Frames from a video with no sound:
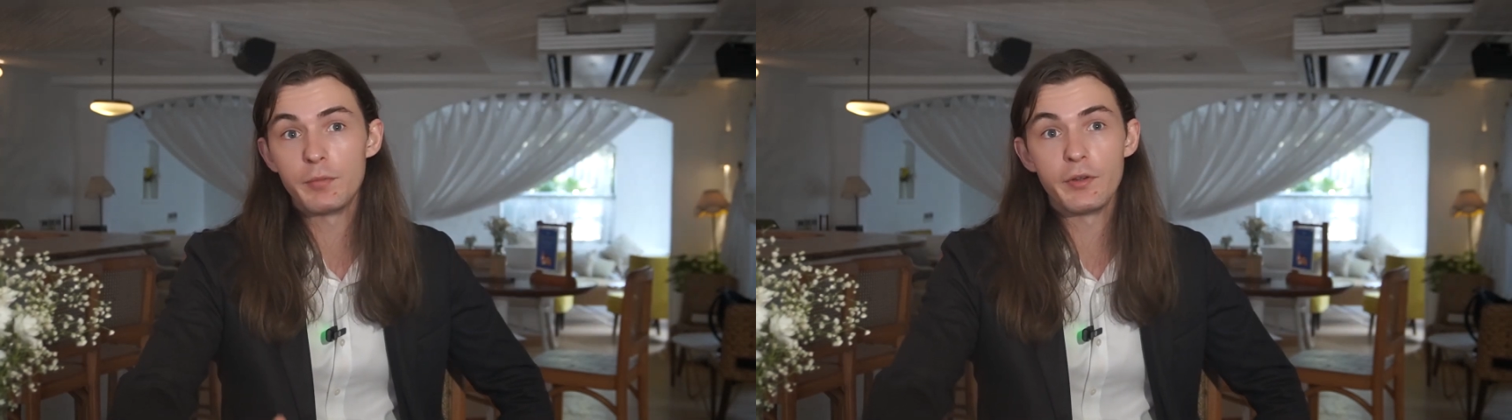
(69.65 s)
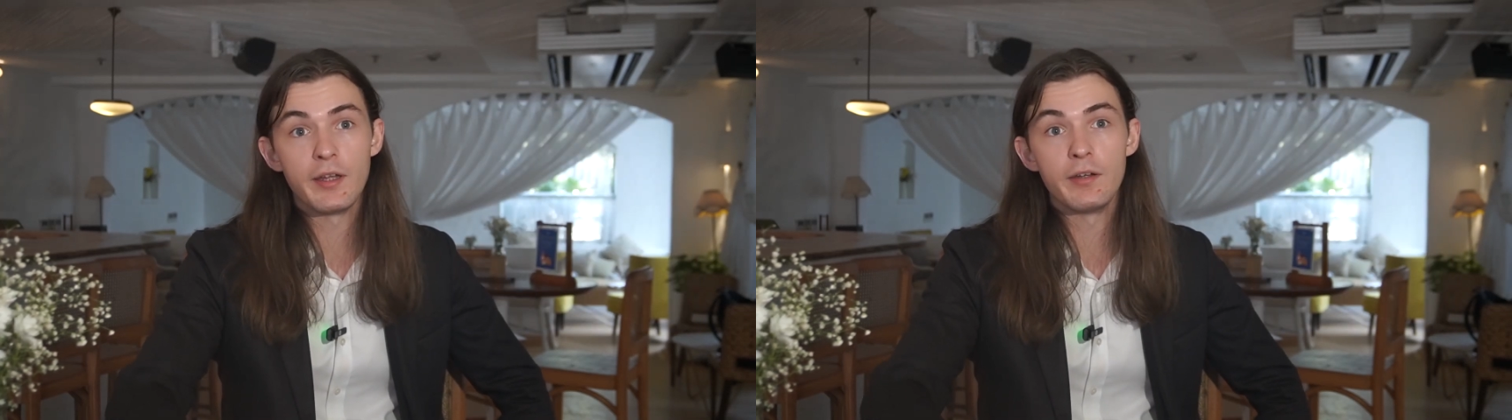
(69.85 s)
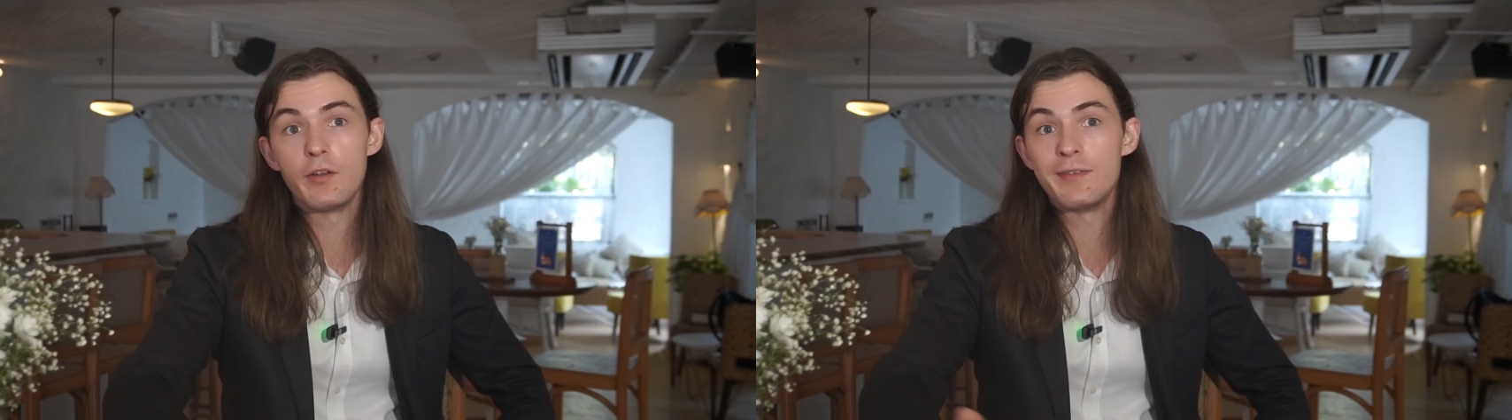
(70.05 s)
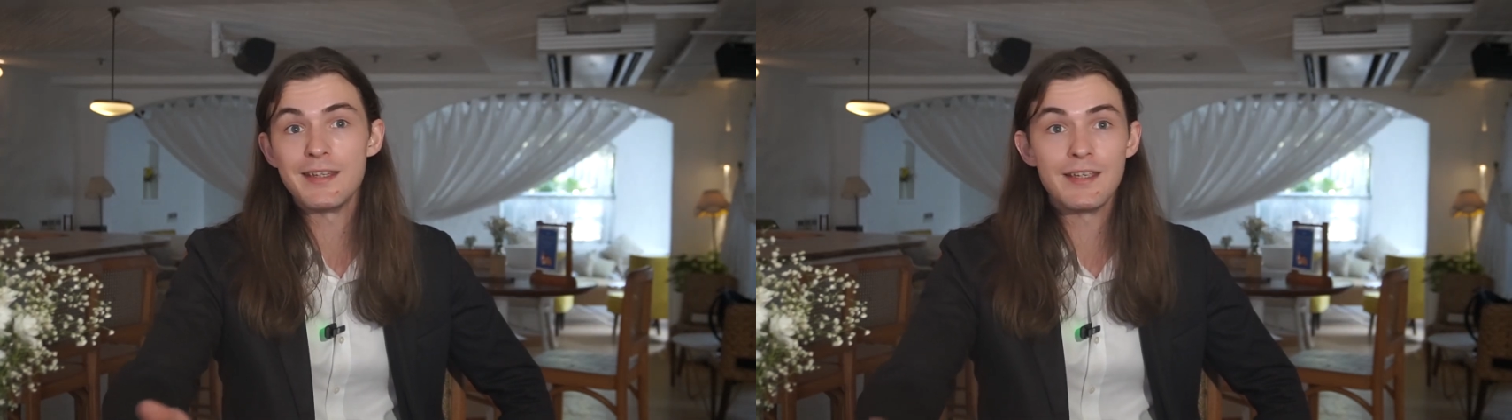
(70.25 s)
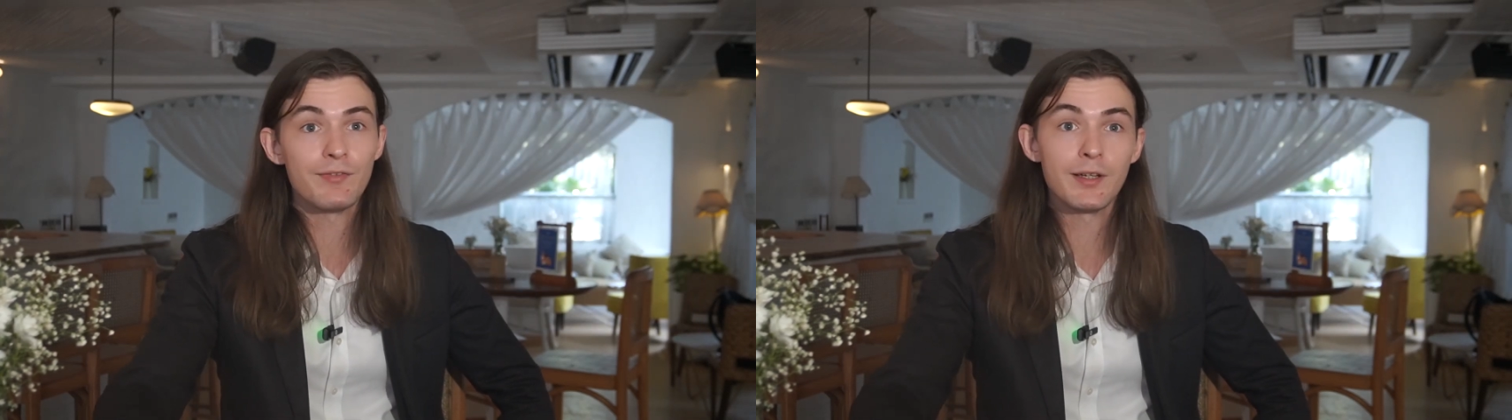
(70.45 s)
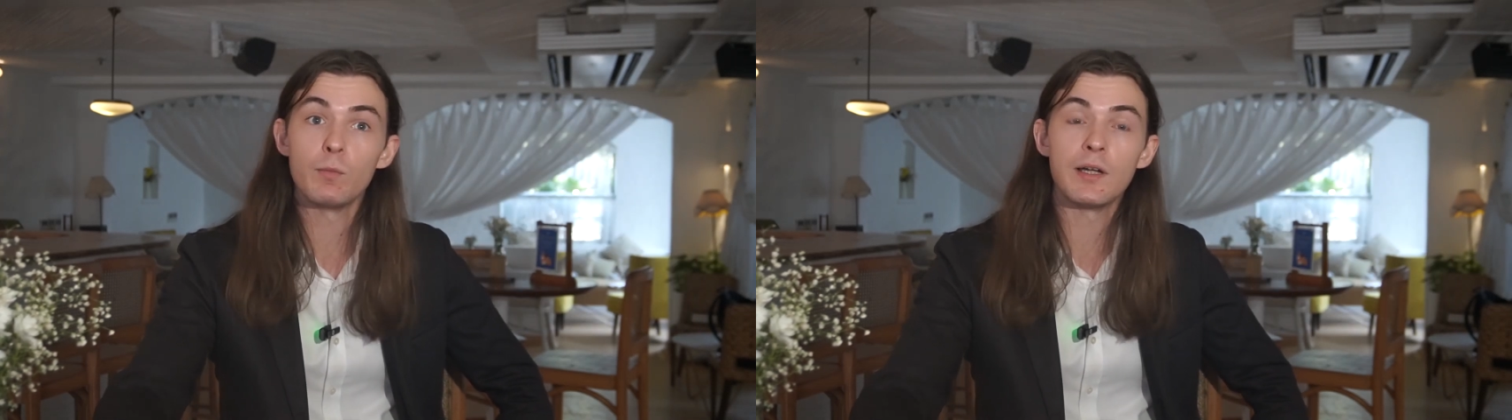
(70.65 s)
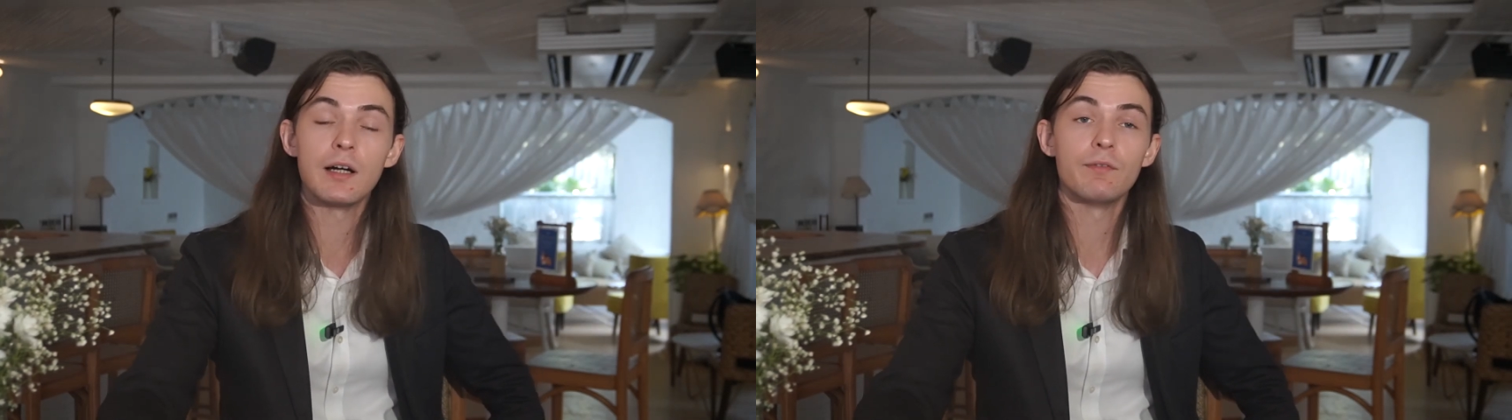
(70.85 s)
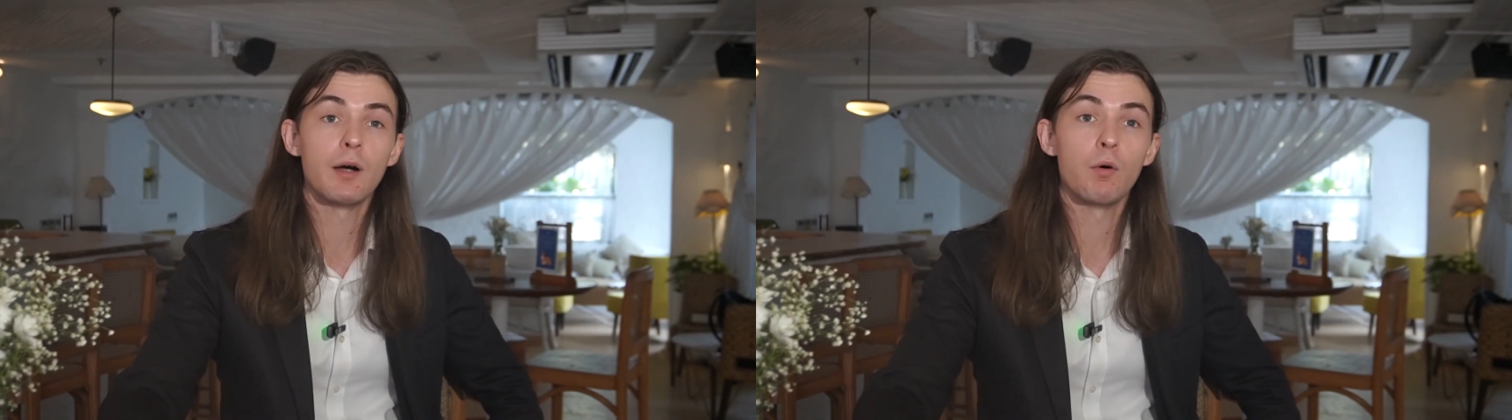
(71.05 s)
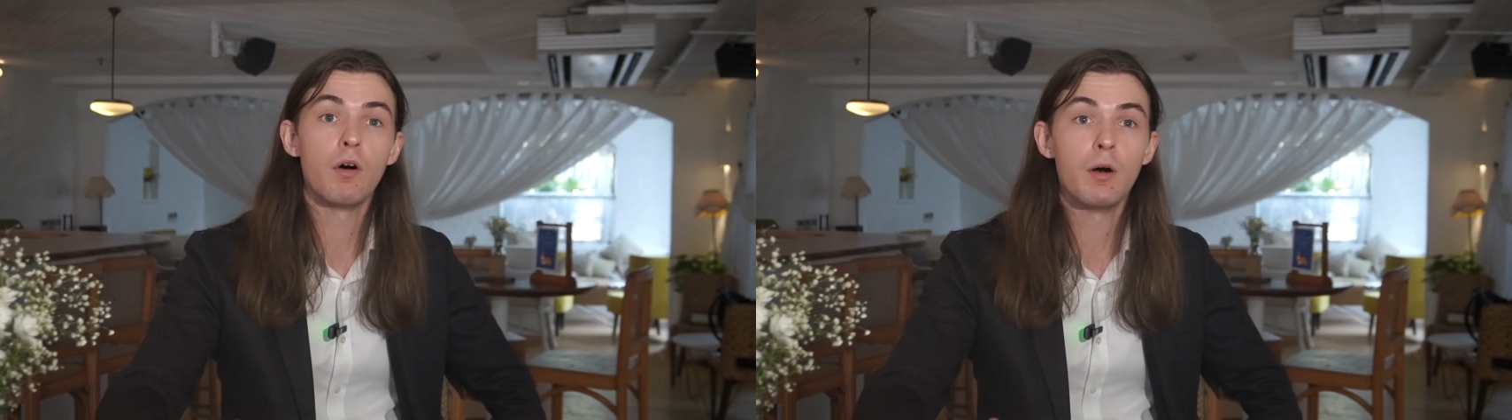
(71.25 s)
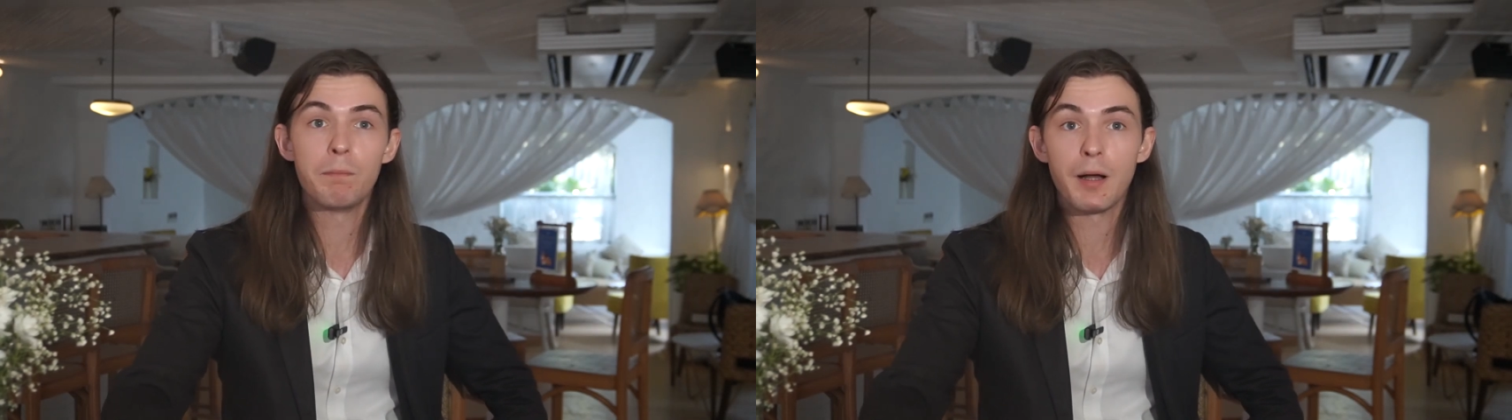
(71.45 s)
but then in the evening we have
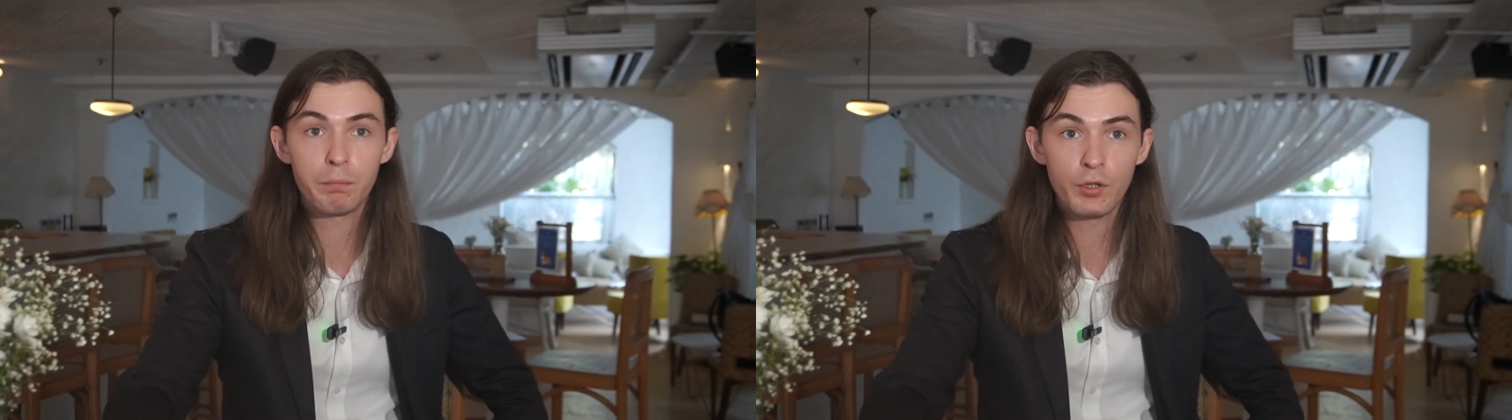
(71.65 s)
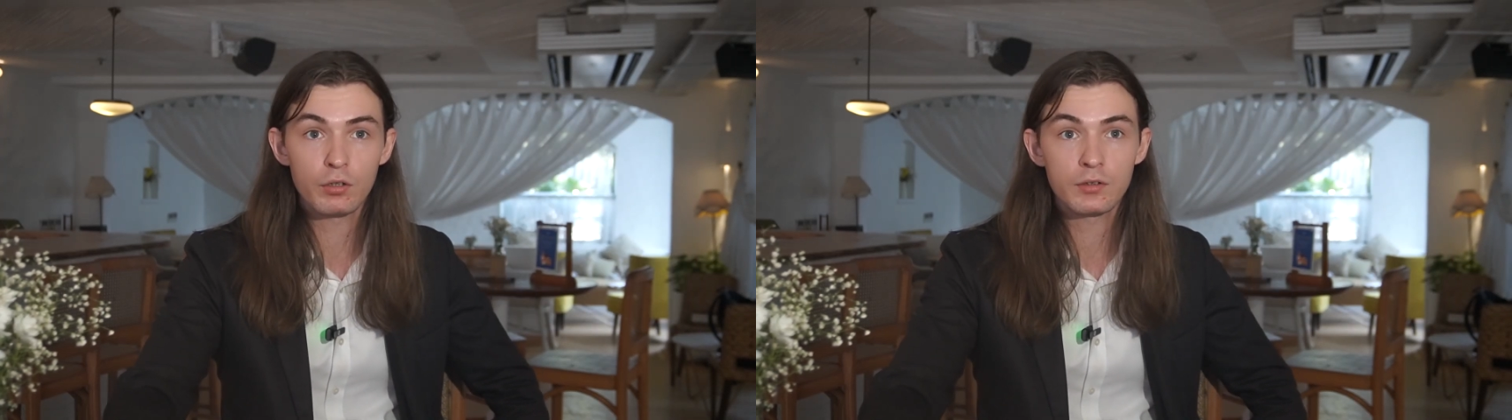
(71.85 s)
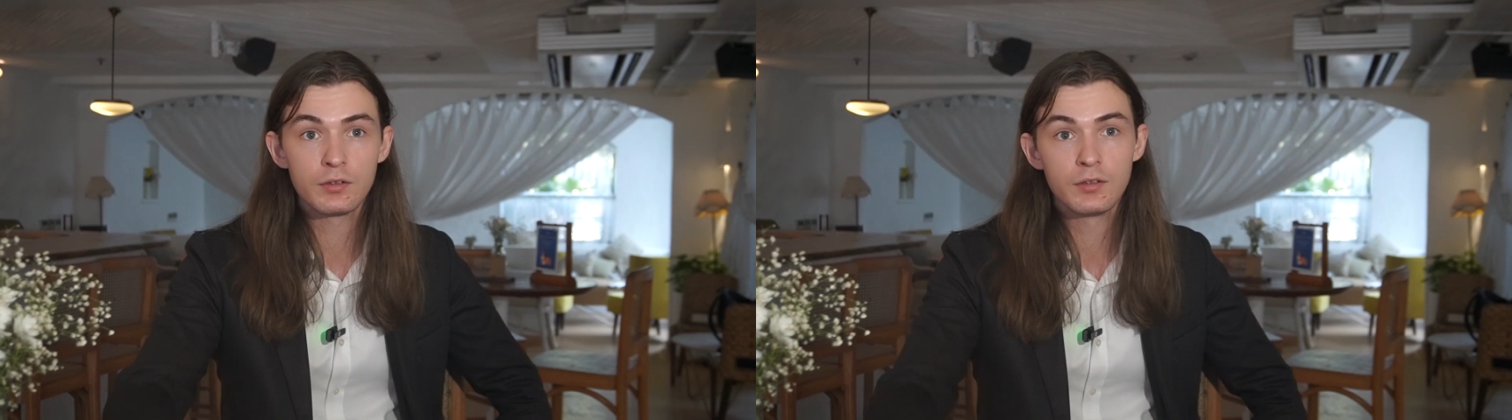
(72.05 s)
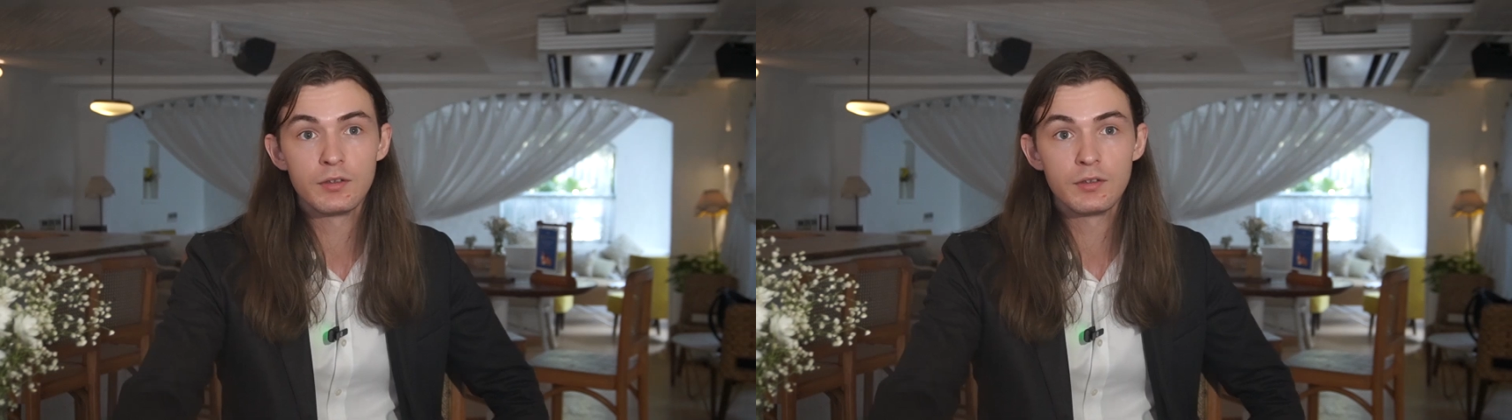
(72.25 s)
our en papillote,